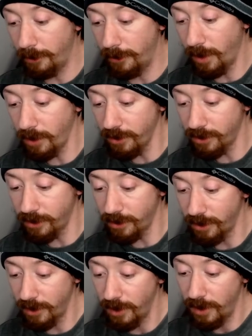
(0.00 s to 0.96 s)
for
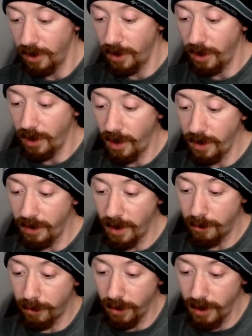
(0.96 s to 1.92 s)
us, and
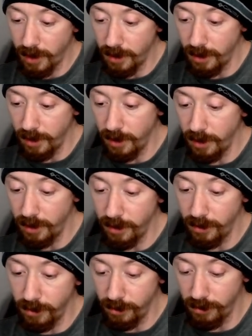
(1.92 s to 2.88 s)
that brand
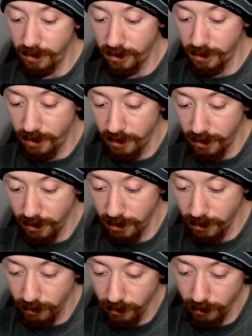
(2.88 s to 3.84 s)
is,
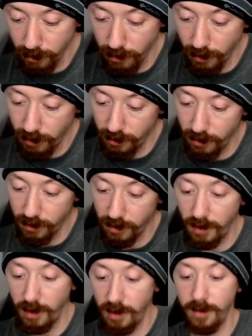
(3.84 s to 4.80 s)
is it
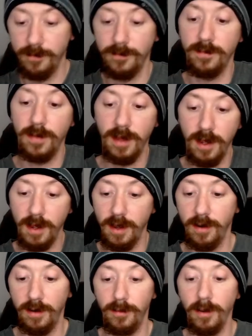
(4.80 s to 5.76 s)

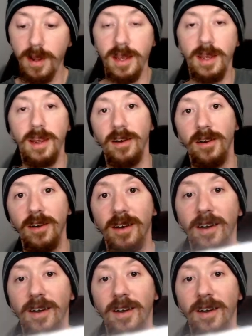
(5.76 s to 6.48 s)
right here,